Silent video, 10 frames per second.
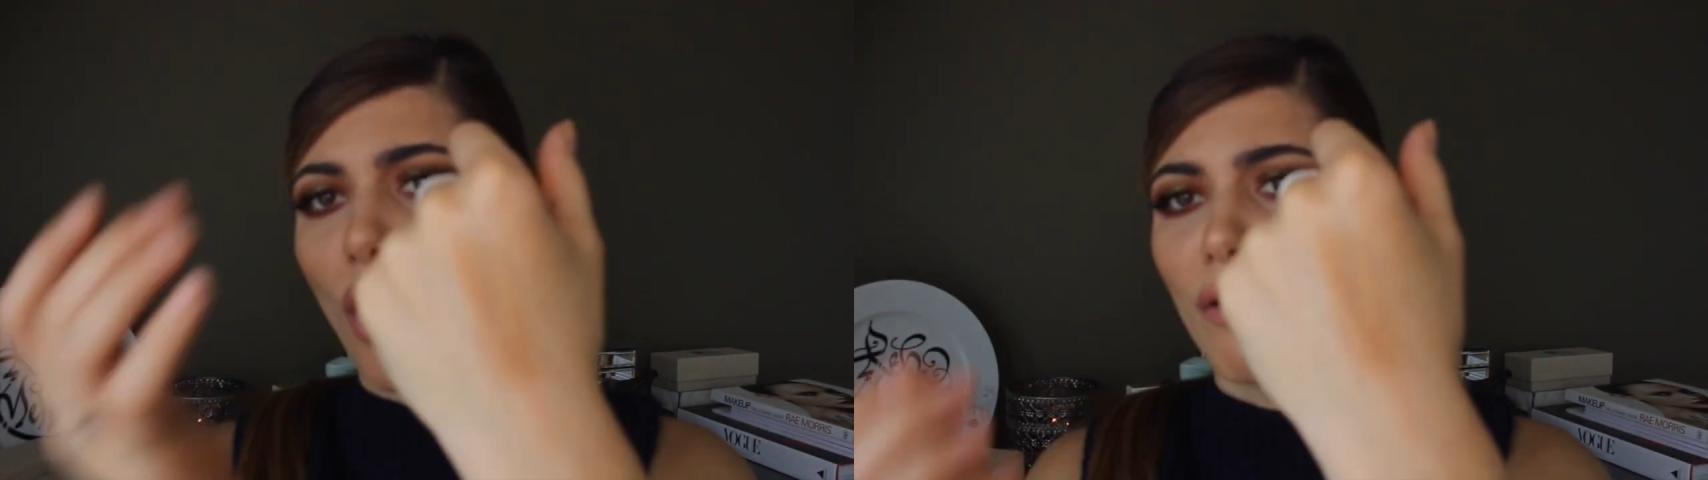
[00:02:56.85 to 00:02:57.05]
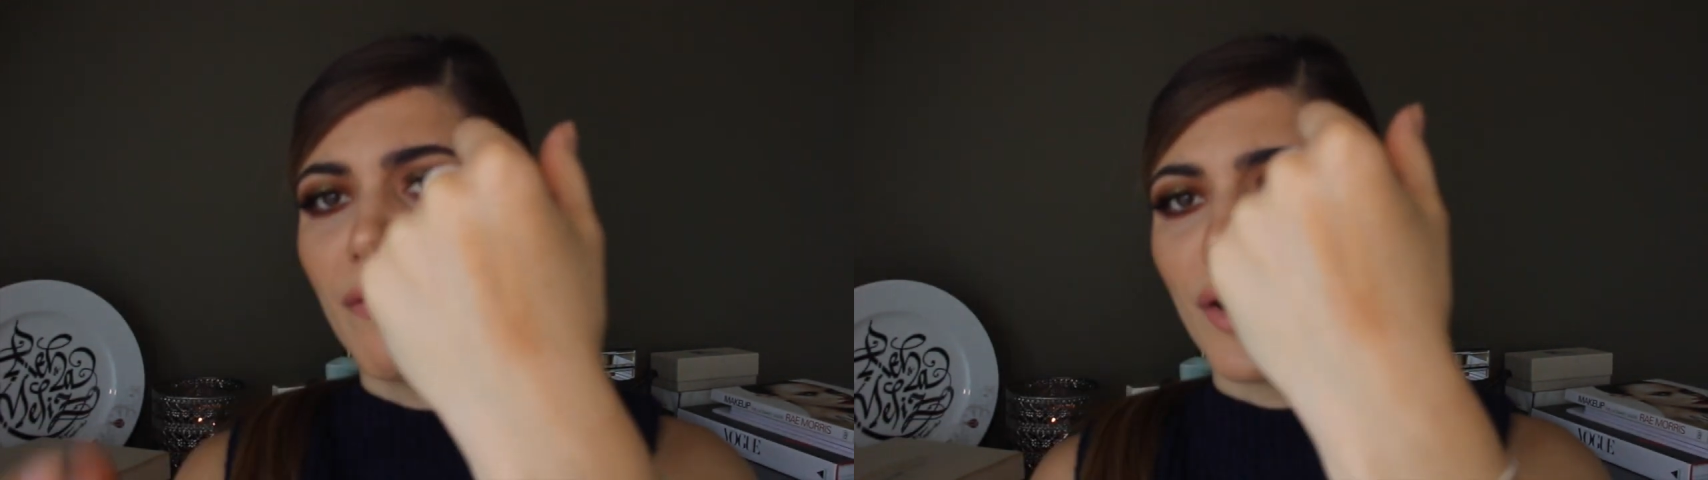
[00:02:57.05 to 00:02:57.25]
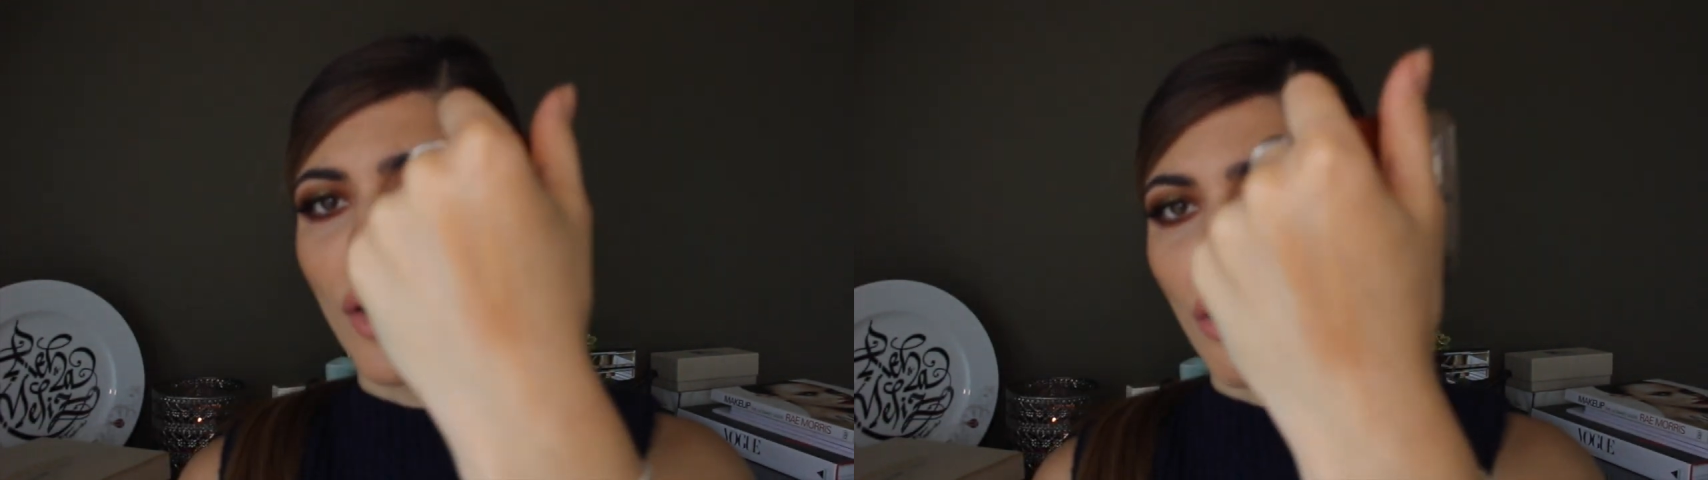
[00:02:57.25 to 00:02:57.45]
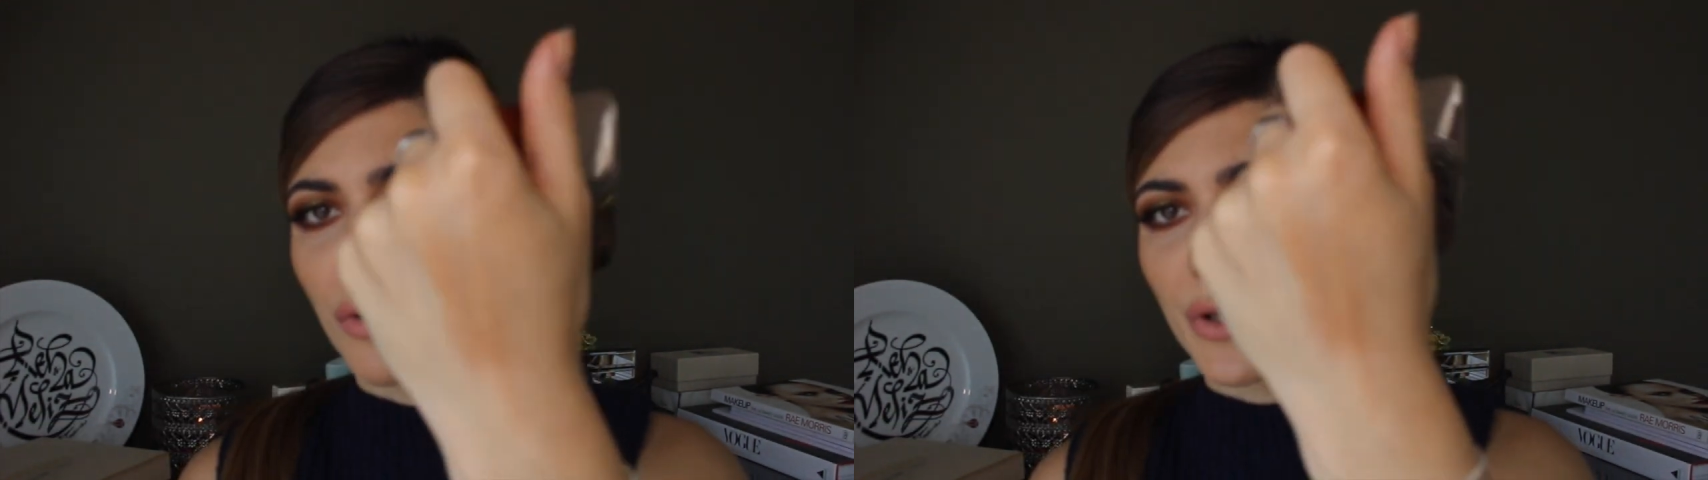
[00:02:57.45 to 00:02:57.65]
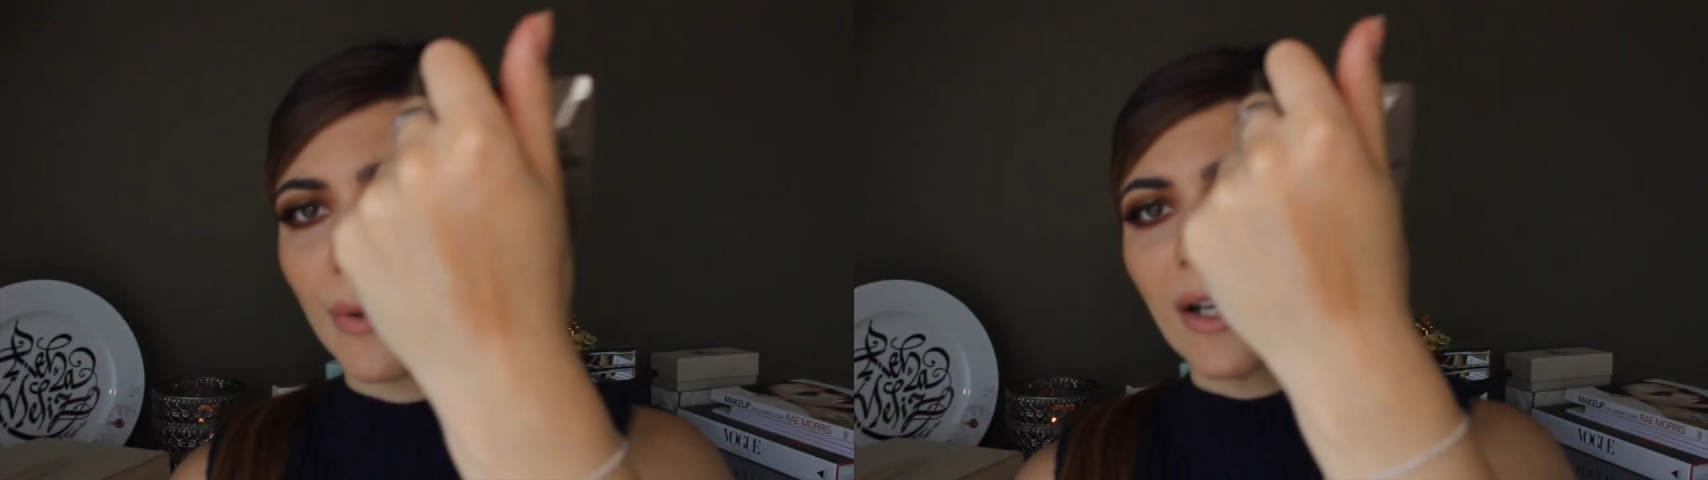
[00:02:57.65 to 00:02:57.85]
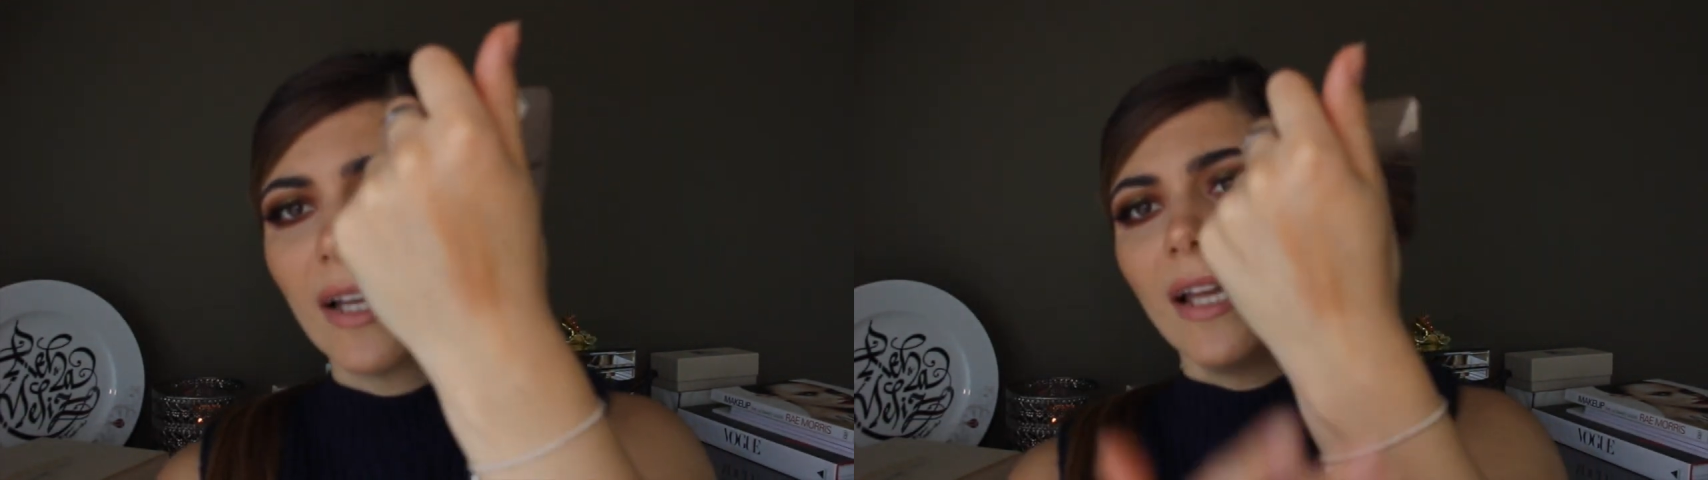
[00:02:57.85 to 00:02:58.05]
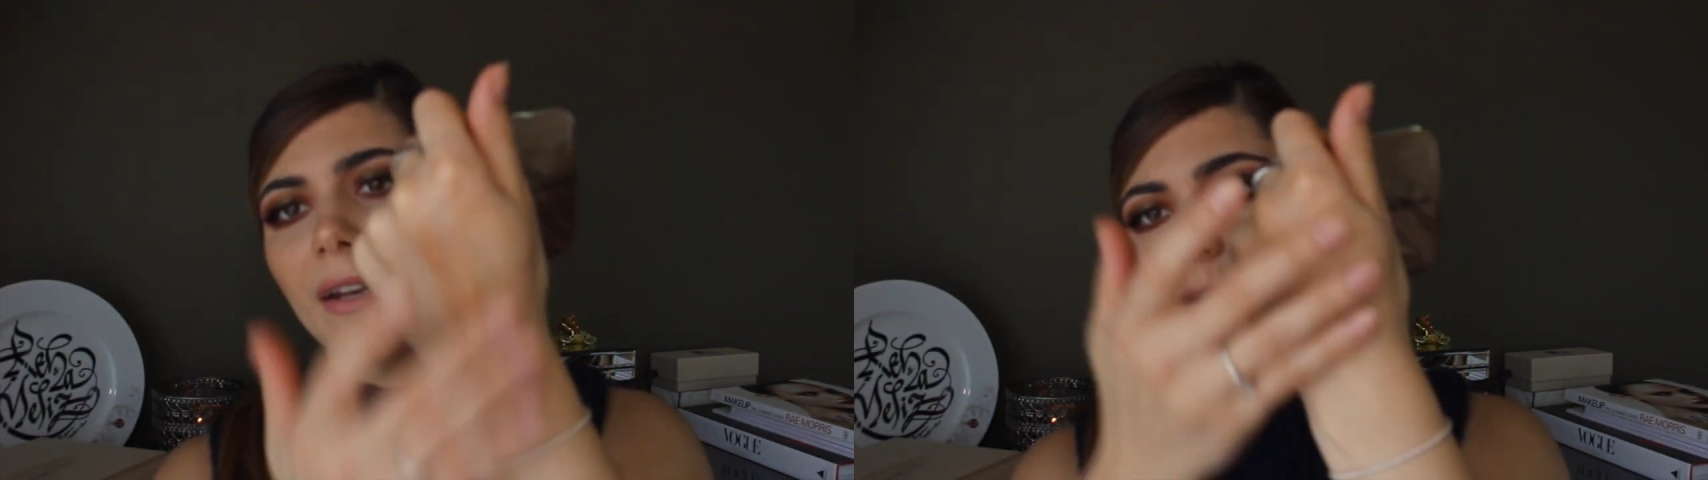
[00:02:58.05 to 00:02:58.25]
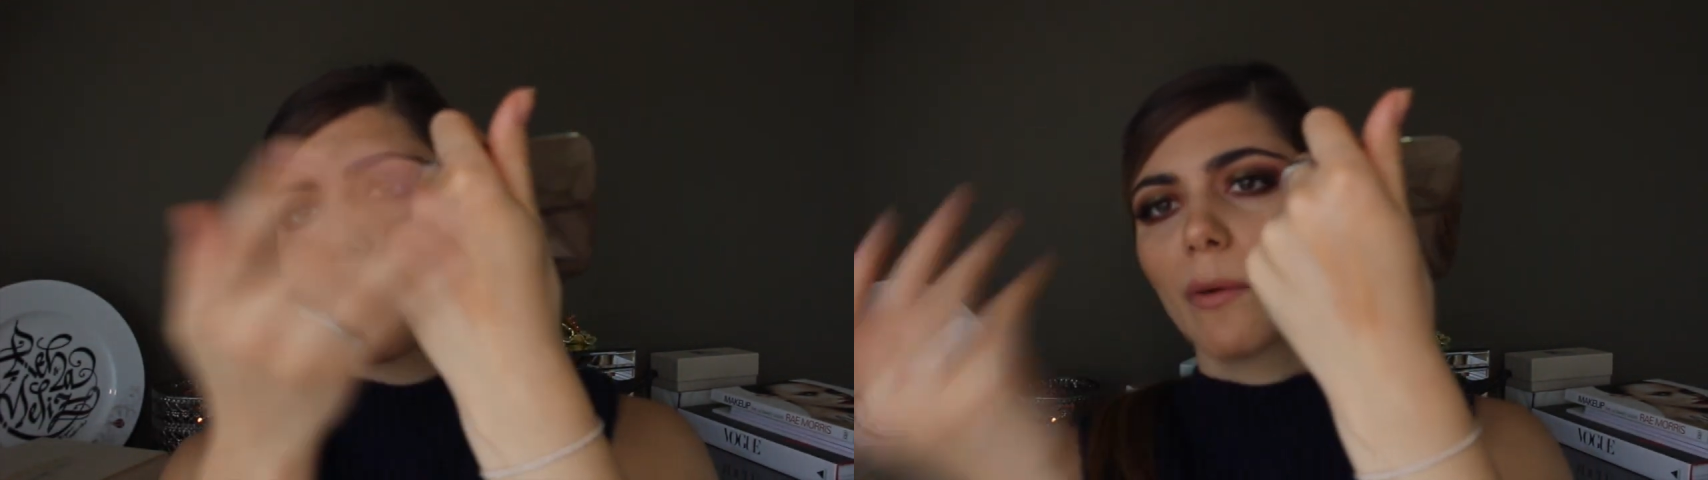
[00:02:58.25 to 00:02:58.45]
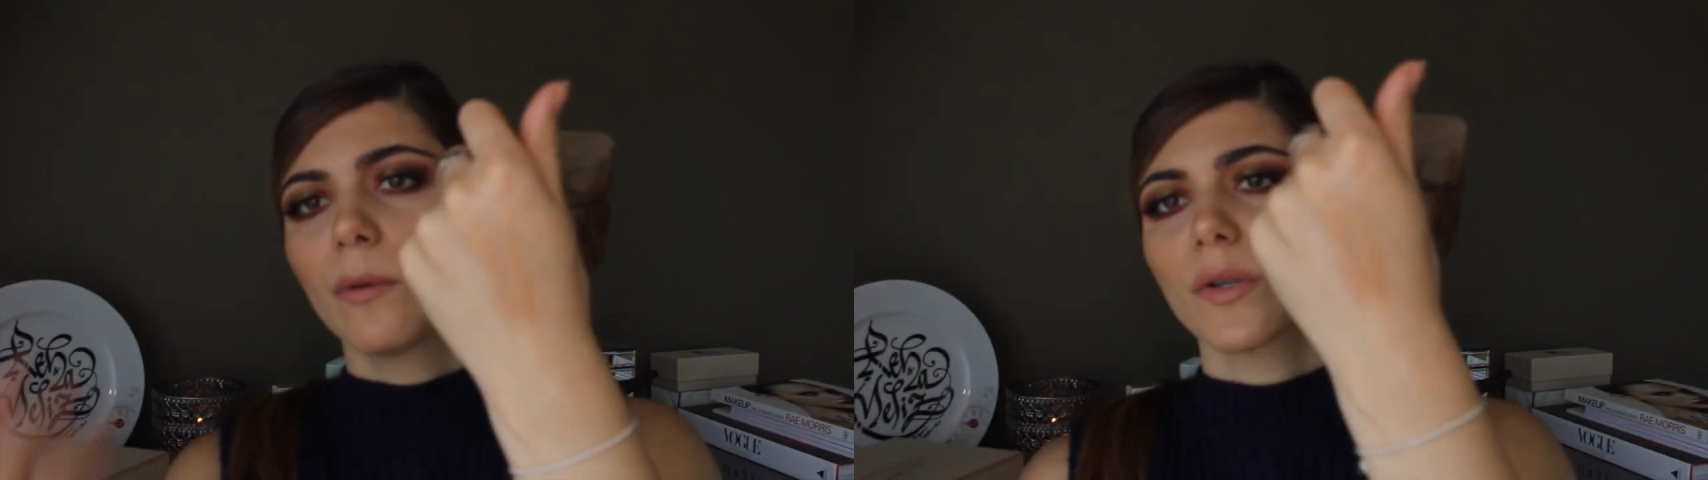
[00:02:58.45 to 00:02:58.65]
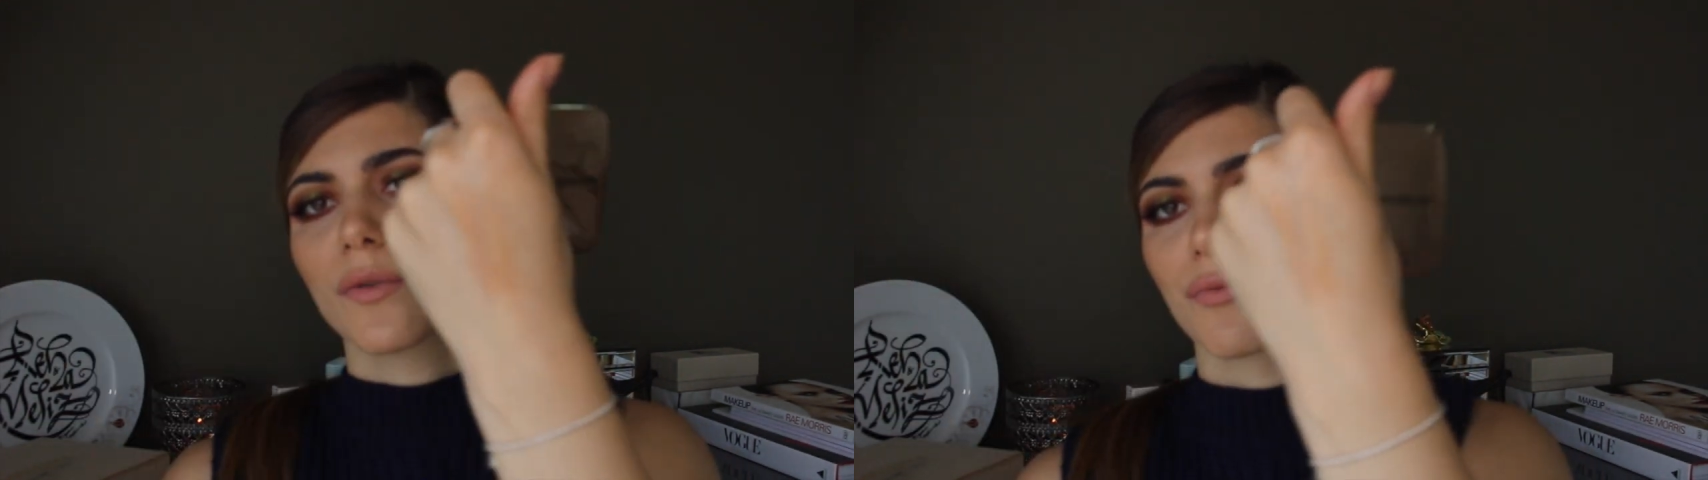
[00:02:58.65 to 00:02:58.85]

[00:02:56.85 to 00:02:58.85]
over your contour. Now it probably looks